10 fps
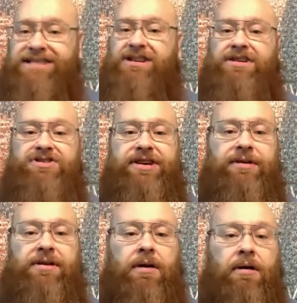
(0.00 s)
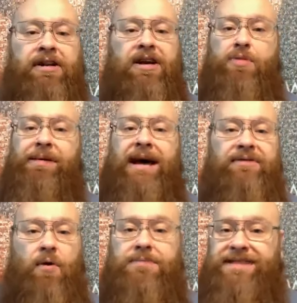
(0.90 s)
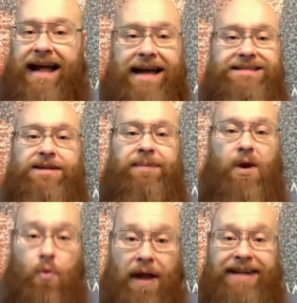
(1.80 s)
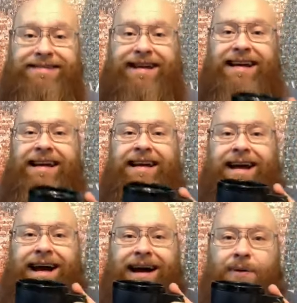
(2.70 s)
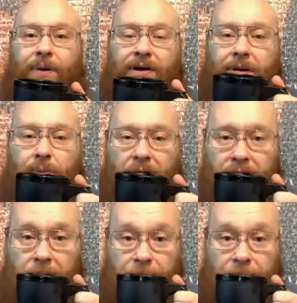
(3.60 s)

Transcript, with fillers: You can share it to all the other platforms, guys. It'd be great. Uh, welcome, welcome.